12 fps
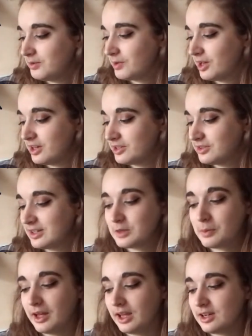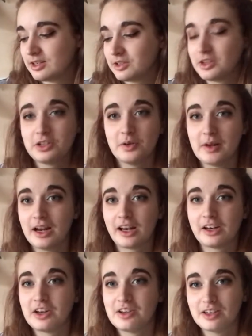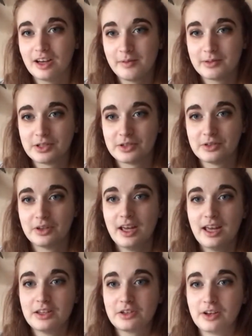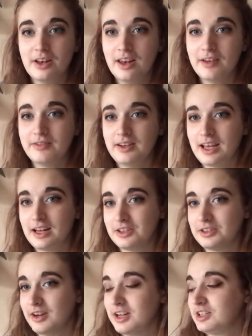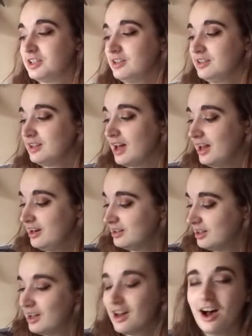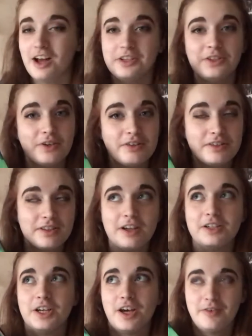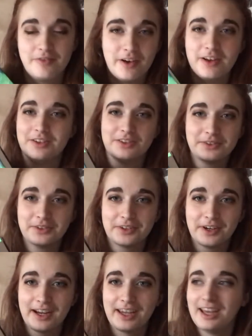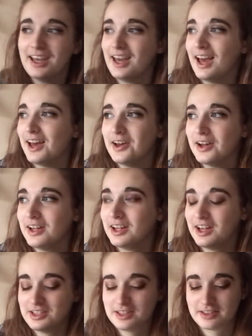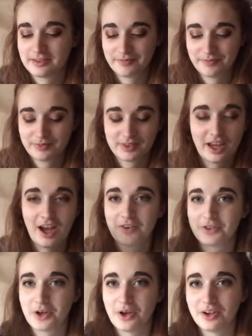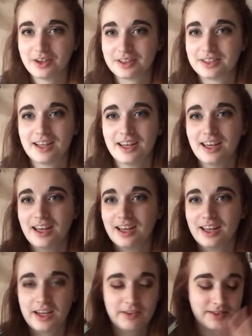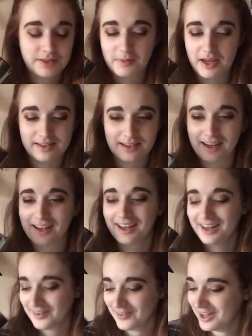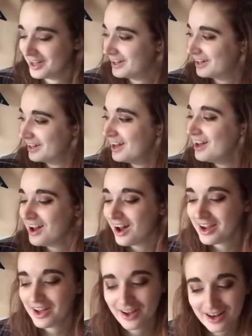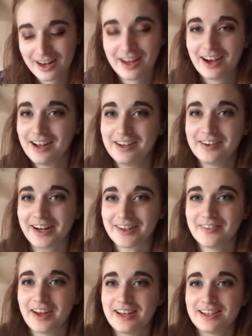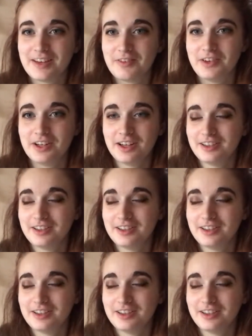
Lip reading: words on each page, so it took me like no time at all. It's got lovely illustrations and I just thought it was such a fun story. I was hooked. It was amazing. I highly recommend, if you